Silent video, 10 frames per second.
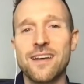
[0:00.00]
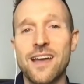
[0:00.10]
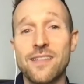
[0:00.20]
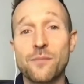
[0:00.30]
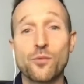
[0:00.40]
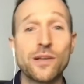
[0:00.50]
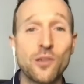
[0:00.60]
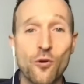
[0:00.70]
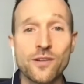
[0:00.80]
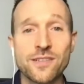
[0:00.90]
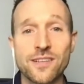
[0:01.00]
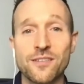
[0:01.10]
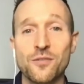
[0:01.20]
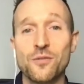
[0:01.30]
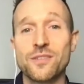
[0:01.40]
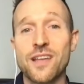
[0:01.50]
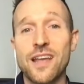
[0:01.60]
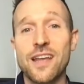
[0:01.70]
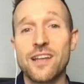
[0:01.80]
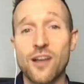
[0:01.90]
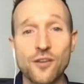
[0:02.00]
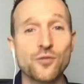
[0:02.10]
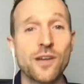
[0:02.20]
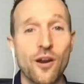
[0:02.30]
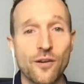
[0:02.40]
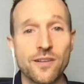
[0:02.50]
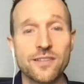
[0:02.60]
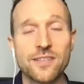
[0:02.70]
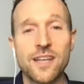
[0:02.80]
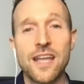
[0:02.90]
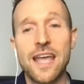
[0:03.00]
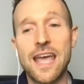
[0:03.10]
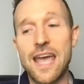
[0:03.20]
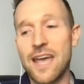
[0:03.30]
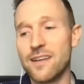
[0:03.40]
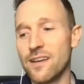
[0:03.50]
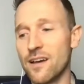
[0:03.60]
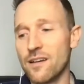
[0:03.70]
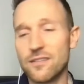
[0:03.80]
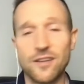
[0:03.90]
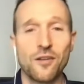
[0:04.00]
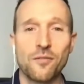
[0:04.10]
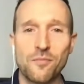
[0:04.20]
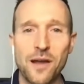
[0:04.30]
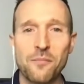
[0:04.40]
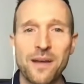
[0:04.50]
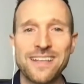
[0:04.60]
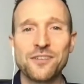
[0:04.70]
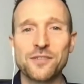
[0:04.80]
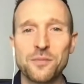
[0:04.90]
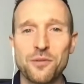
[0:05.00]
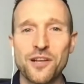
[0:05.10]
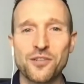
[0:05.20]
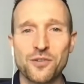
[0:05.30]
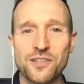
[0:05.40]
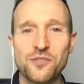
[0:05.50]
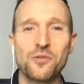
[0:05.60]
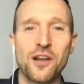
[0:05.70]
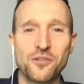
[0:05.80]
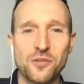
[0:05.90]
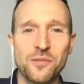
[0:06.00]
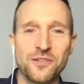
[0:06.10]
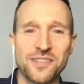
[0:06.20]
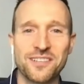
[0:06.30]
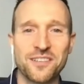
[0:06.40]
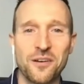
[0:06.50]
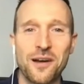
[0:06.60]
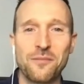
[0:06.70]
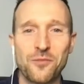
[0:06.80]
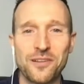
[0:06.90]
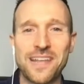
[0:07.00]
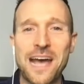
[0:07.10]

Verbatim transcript: And uh, and then Brea Lawrenson, who's a country artist and uh, you know, my, my guilty pleasure is new country music, so nice.